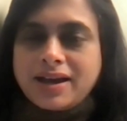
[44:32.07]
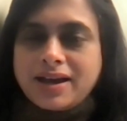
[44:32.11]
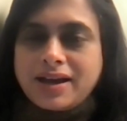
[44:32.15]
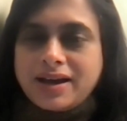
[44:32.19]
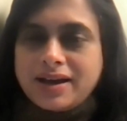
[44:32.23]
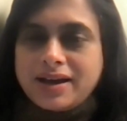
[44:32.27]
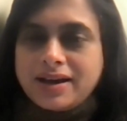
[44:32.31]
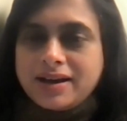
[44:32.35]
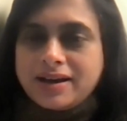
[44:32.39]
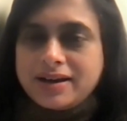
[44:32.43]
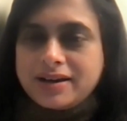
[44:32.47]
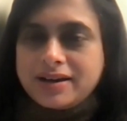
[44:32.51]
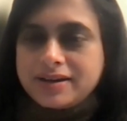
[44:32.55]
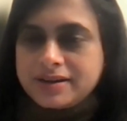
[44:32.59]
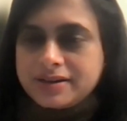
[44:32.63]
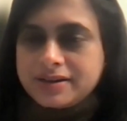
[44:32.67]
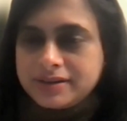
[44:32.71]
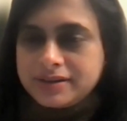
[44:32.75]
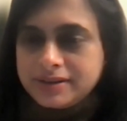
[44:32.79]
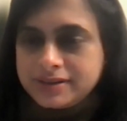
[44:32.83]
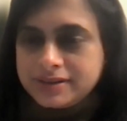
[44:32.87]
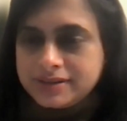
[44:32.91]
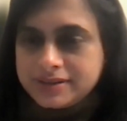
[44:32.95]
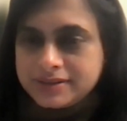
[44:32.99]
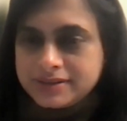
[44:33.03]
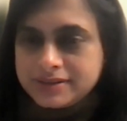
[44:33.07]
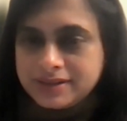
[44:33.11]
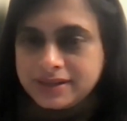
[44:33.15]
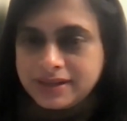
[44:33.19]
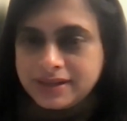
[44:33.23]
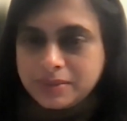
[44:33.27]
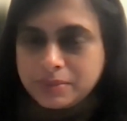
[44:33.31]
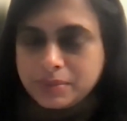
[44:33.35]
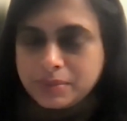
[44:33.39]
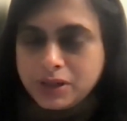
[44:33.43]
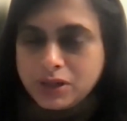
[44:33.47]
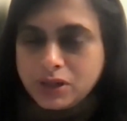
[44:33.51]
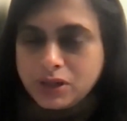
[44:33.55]

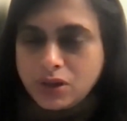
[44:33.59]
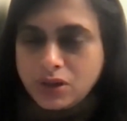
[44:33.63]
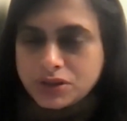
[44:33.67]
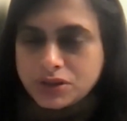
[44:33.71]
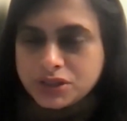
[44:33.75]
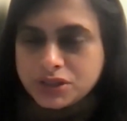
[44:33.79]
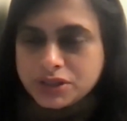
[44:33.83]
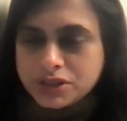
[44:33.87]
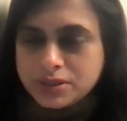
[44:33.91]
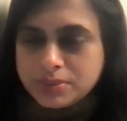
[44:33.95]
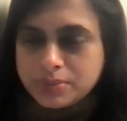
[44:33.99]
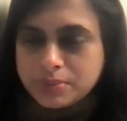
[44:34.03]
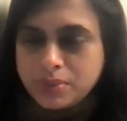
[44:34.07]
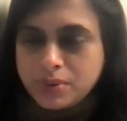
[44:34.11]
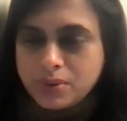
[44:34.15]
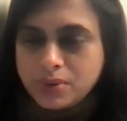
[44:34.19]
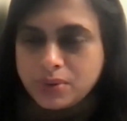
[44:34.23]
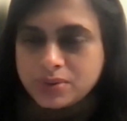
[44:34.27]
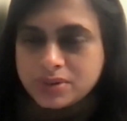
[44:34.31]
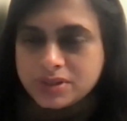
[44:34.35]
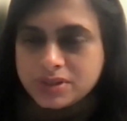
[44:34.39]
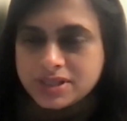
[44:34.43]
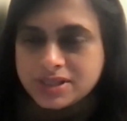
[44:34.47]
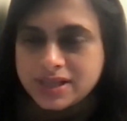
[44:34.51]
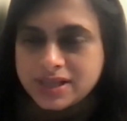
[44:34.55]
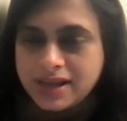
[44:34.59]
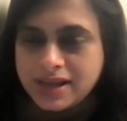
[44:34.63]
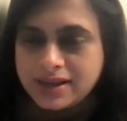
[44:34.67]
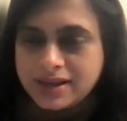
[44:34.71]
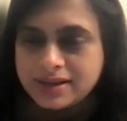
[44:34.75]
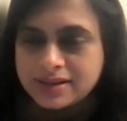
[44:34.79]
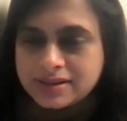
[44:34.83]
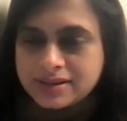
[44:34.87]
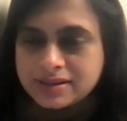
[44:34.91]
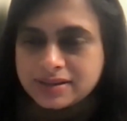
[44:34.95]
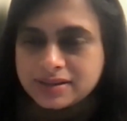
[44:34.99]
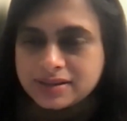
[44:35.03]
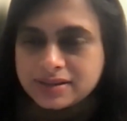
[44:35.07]
Let me launch the polls
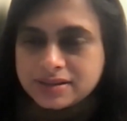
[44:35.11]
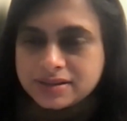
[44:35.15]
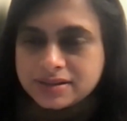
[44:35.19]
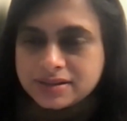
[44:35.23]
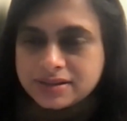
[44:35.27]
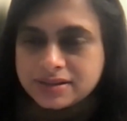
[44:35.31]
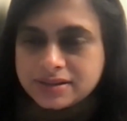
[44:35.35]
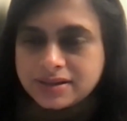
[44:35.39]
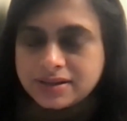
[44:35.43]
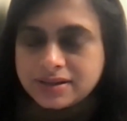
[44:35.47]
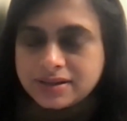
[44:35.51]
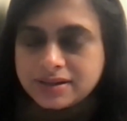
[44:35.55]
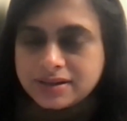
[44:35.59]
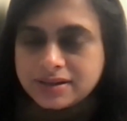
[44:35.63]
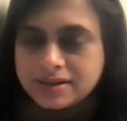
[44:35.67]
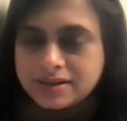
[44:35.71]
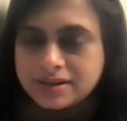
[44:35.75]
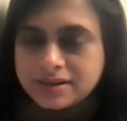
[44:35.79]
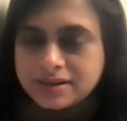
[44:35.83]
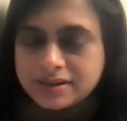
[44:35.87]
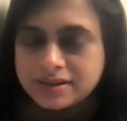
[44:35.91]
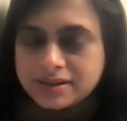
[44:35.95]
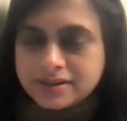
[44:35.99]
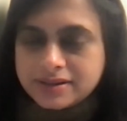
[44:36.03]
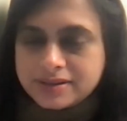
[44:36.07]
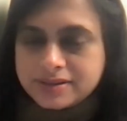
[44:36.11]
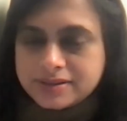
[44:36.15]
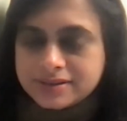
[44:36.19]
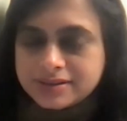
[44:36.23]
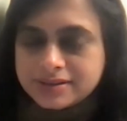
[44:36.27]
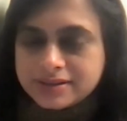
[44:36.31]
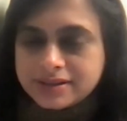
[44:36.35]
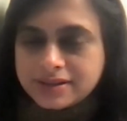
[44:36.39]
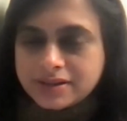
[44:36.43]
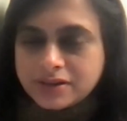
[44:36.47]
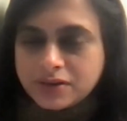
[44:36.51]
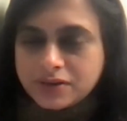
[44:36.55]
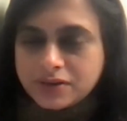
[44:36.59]
and
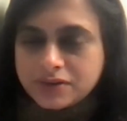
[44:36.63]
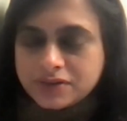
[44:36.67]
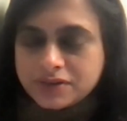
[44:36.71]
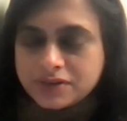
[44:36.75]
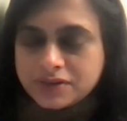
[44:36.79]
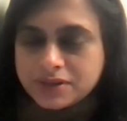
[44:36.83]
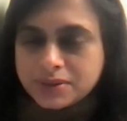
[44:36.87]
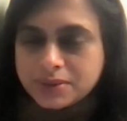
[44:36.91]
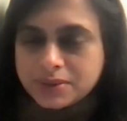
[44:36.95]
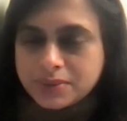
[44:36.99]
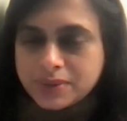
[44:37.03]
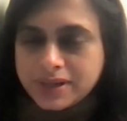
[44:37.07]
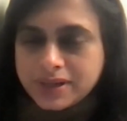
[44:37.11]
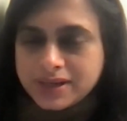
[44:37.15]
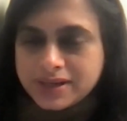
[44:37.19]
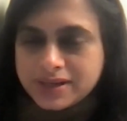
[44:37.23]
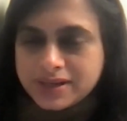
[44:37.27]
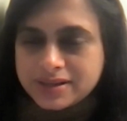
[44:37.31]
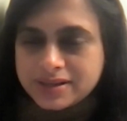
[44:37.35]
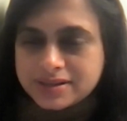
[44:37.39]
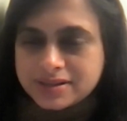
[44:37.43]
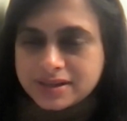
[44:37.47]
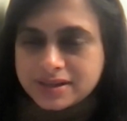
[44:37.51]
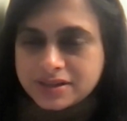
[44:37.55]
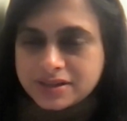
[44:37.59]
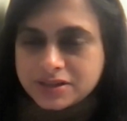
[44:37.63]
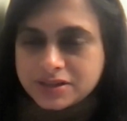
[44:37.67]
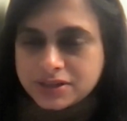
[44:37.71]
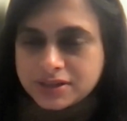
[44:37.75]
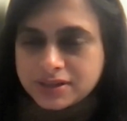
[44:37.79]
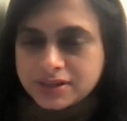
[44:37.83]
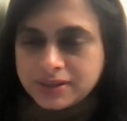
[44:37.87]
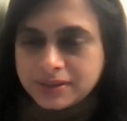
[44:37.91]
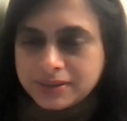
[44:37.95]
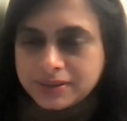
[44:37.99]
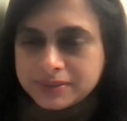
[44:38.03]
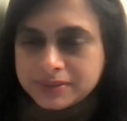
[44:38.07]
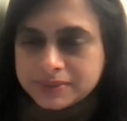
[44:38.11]
kick off the Q&A
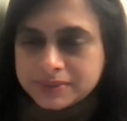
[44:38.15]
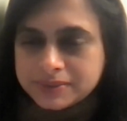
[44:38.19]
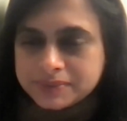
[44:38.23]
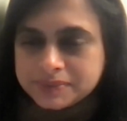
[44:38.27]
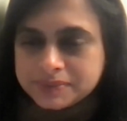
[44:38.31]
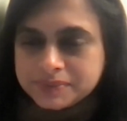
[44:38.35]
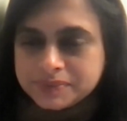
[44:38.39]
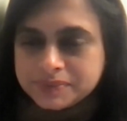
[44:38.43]
session.